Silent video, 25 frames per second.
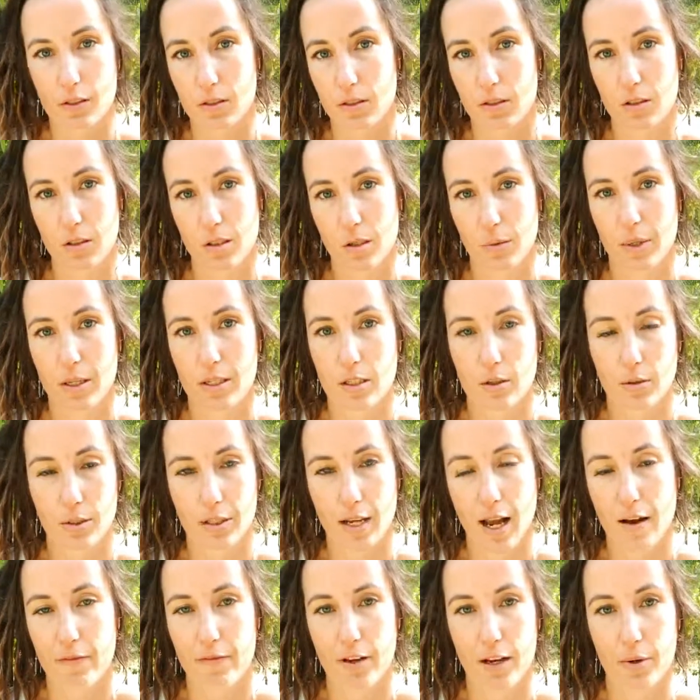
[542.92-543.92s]
because you went to a
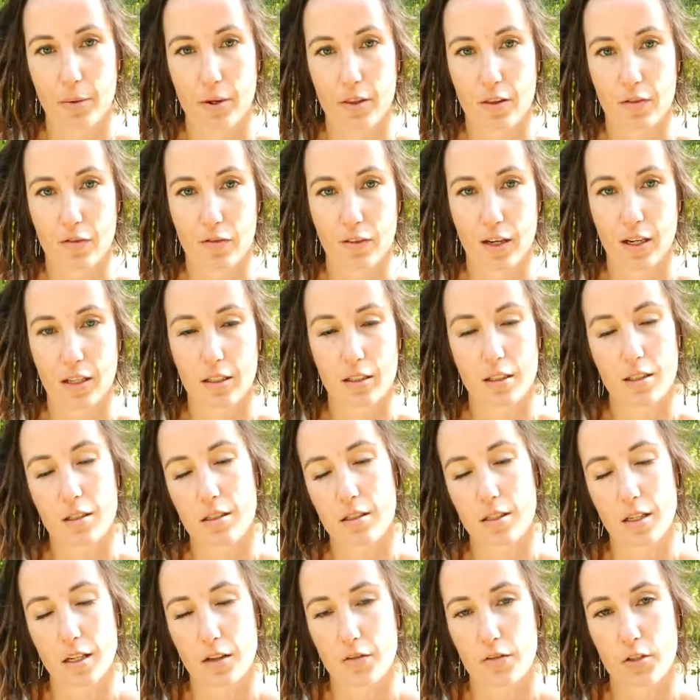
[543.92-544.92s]
cafe with a friend
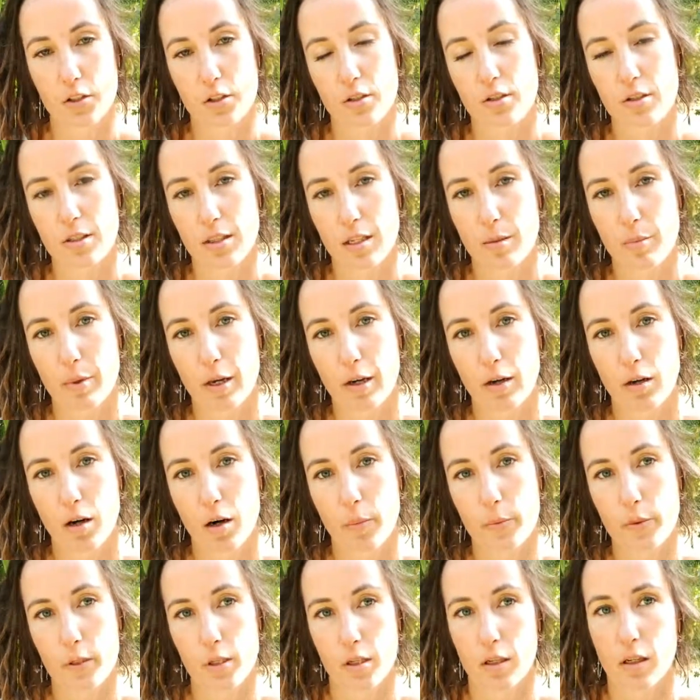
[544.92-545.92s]
instead of choosing a better
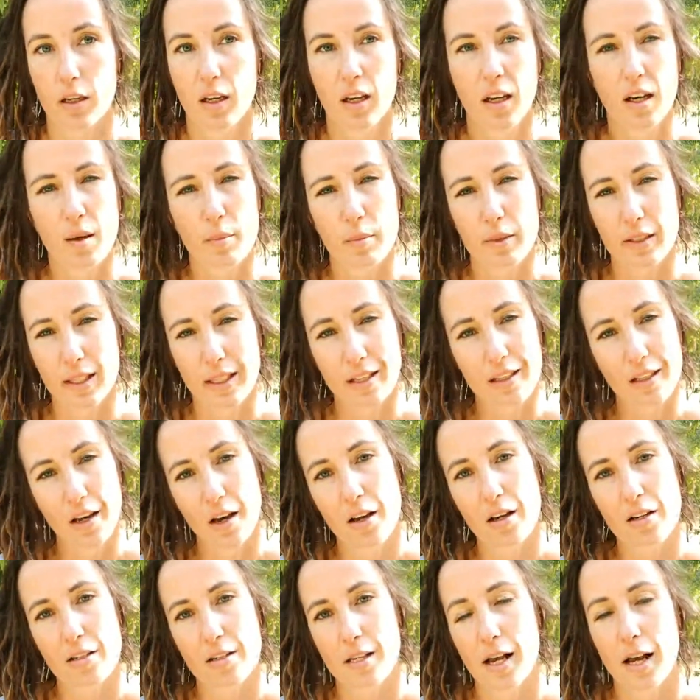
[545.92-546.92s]
option. But then
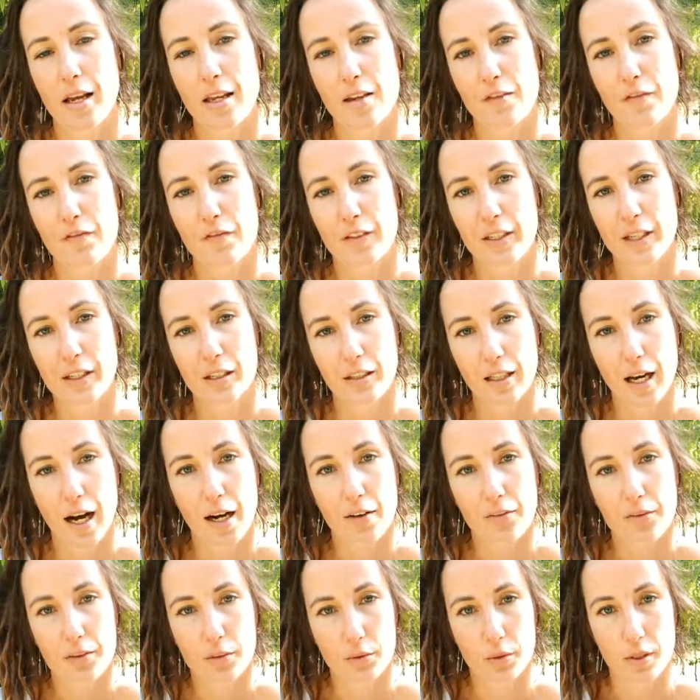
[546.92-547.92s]
notice how you feel
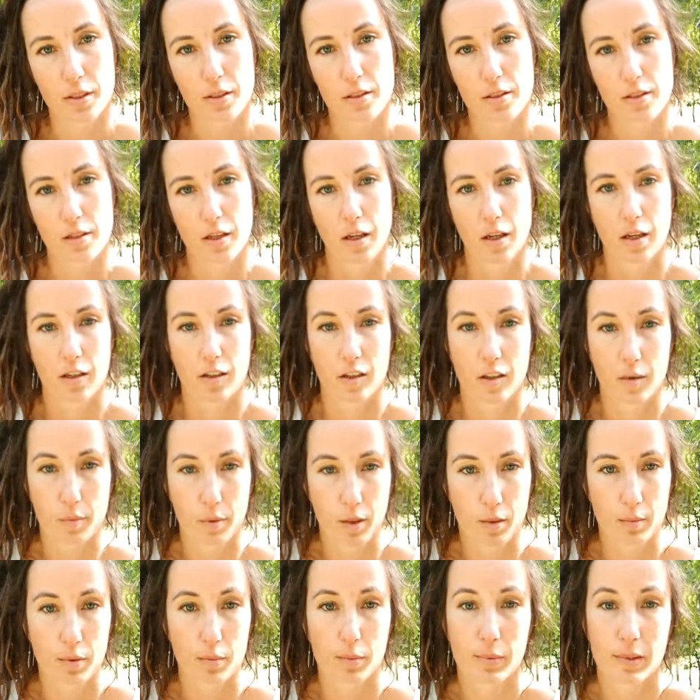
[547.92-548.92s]
afterwards. You'll
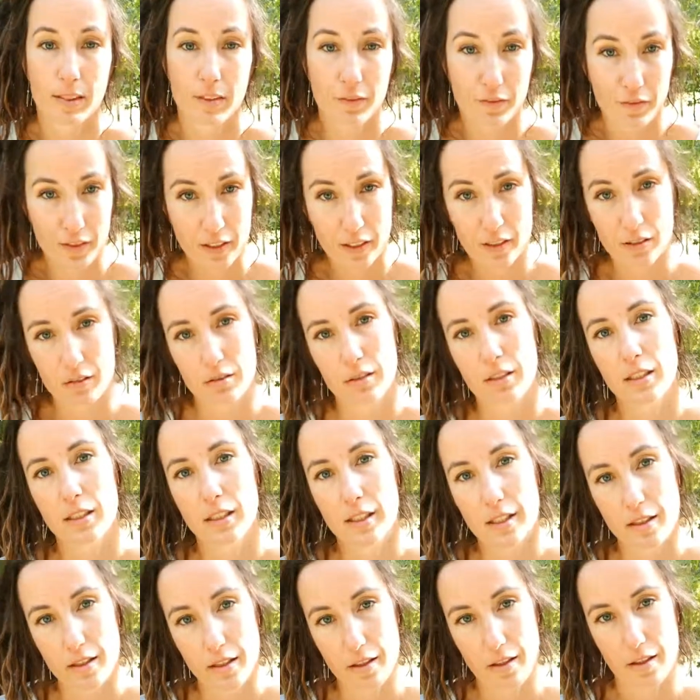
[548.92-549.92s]
probably feel
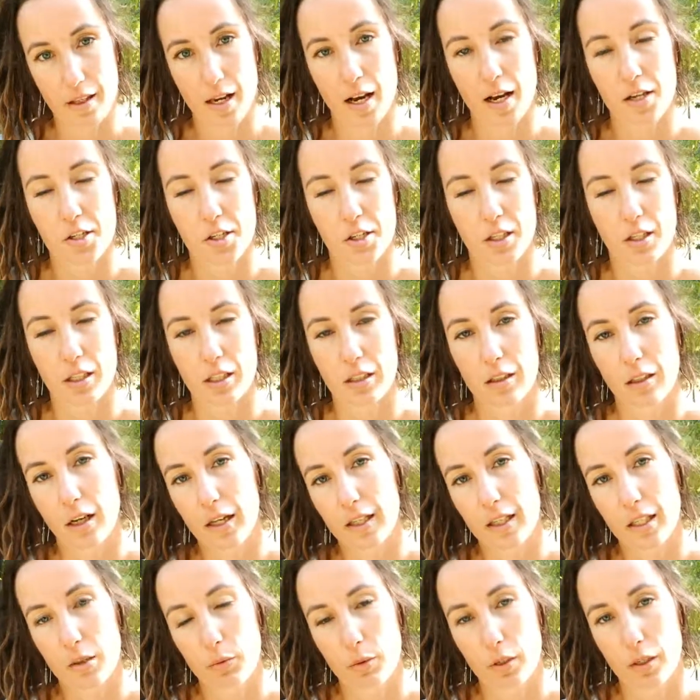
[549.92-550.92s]
really lethargic and
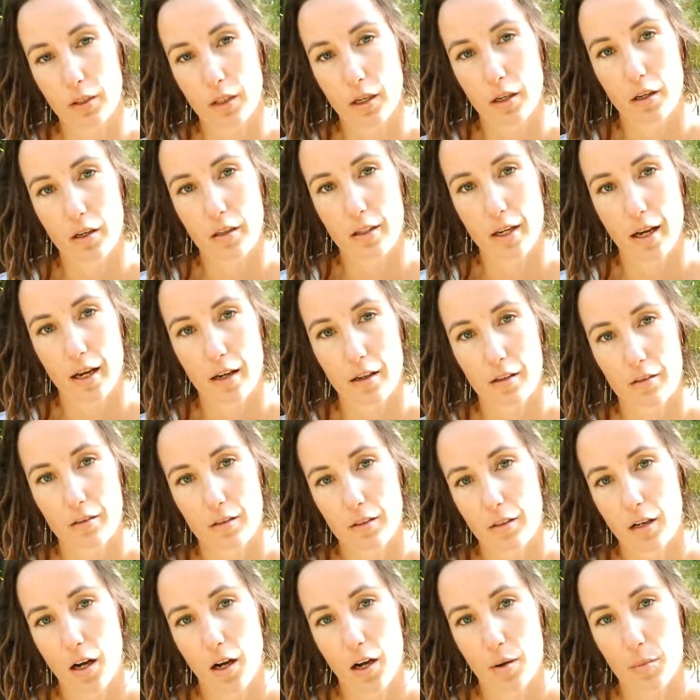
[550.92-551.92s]
like you want to go down
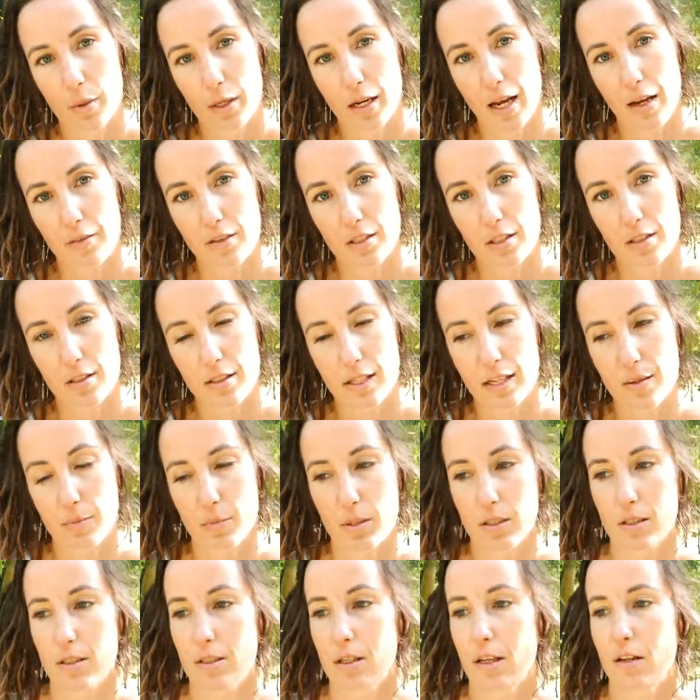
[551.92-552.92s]
home and have a sleep,
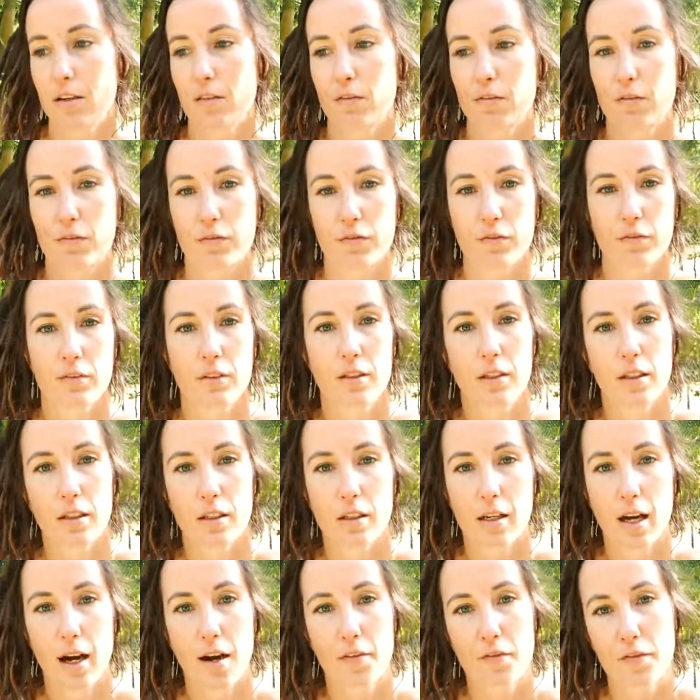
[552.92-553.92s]
instead of, you know,
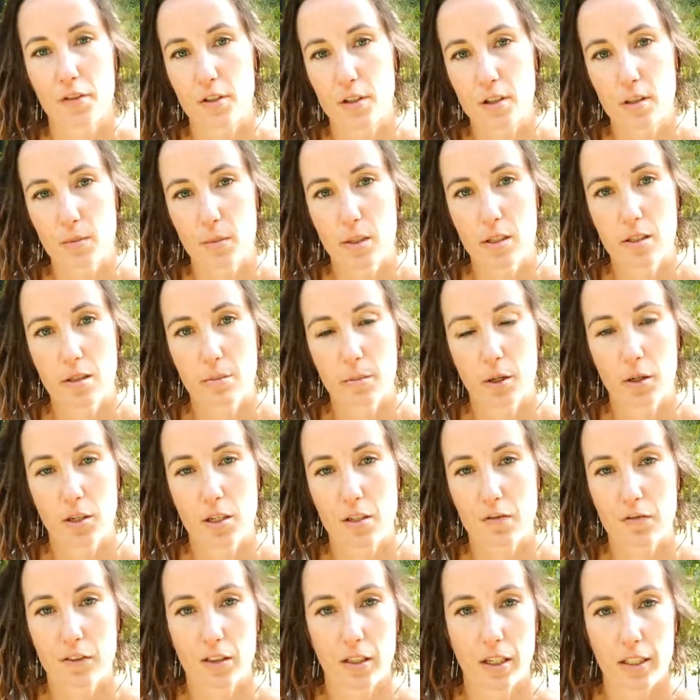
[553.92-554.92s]
after a smoothie bowl you
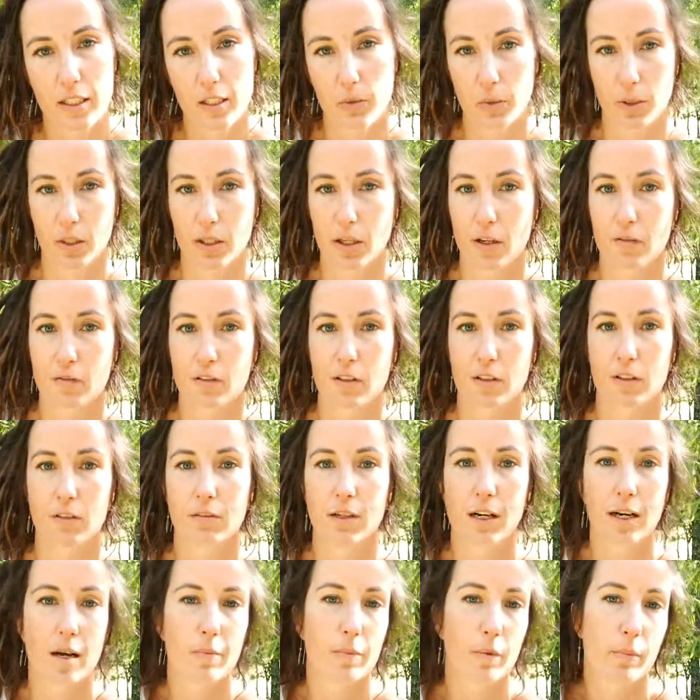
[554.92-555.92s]
feel like you want to go for a
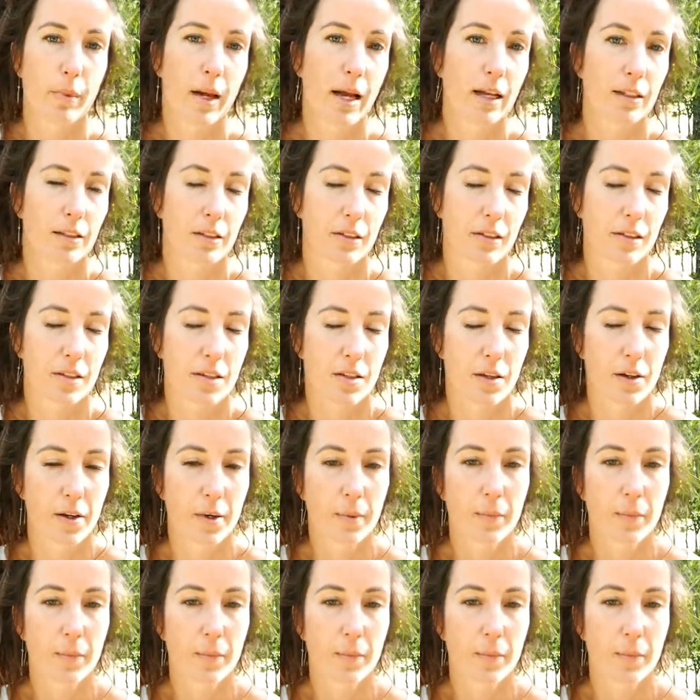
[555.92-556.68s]
run up a mountain. So,